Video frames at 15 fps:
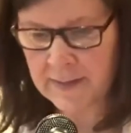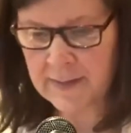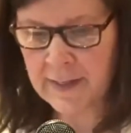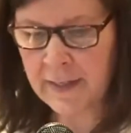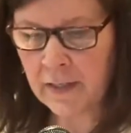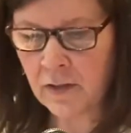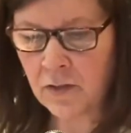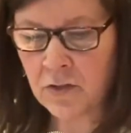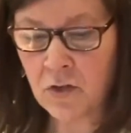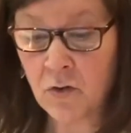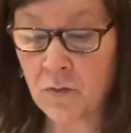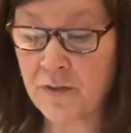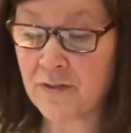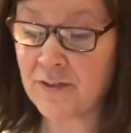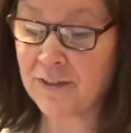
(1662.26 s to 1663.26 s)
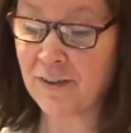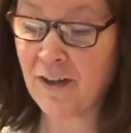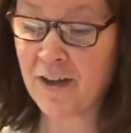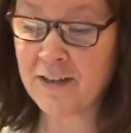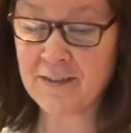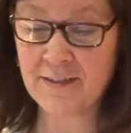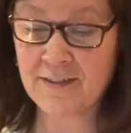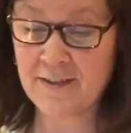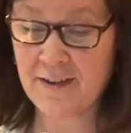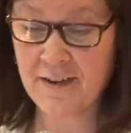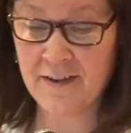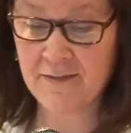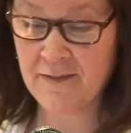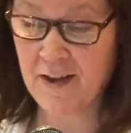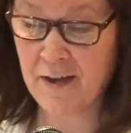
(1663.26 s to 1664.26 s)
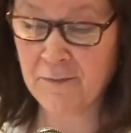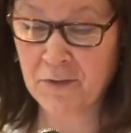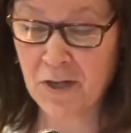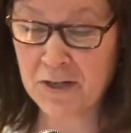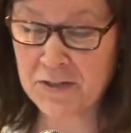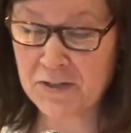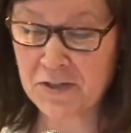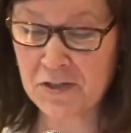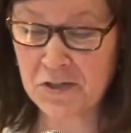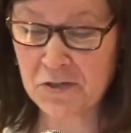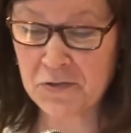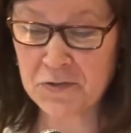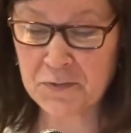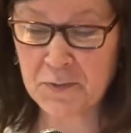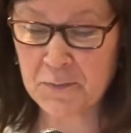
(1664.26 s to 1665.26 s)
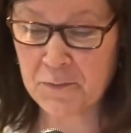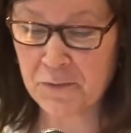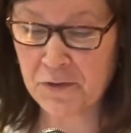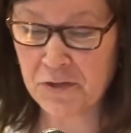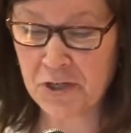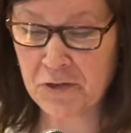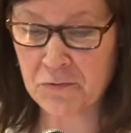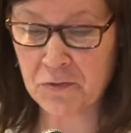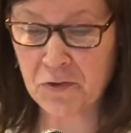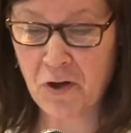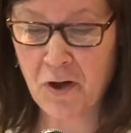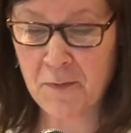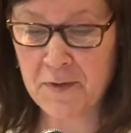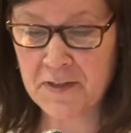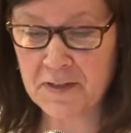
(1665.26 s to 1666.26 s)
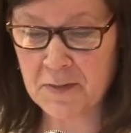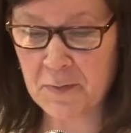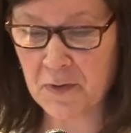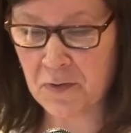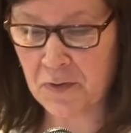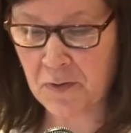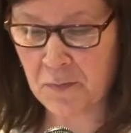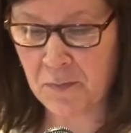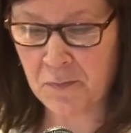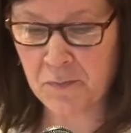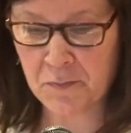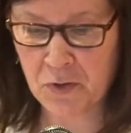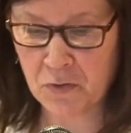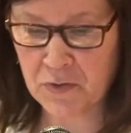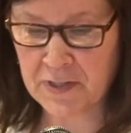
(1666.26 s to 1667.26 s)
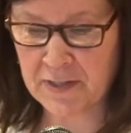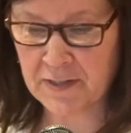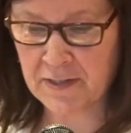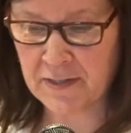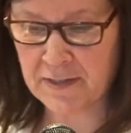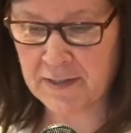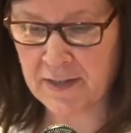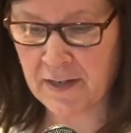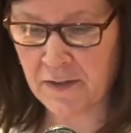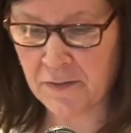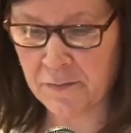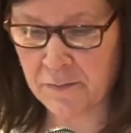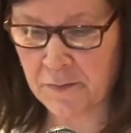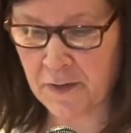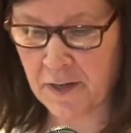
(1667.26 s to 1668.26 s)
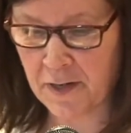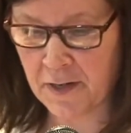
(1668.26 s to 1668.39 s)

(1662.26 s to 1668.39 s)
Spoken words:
cycle, no, there's lots, I have lots to choose from for general comments about the process itself.